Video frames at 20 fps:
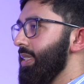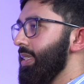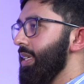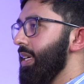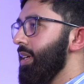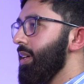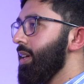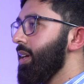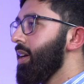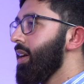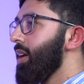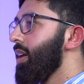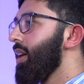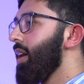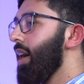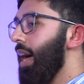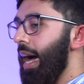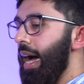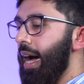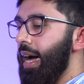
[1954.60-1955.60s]
say.
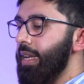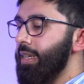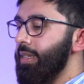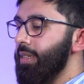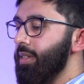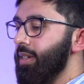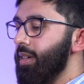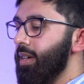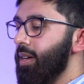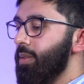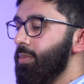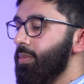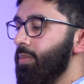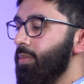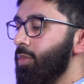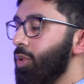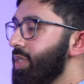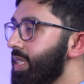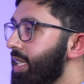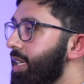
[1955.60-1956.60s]
And
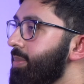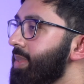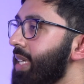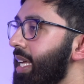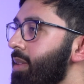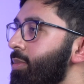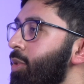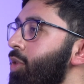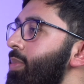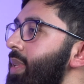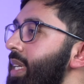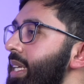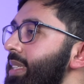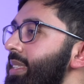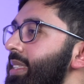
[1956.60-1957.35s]
Muslims at the moment, it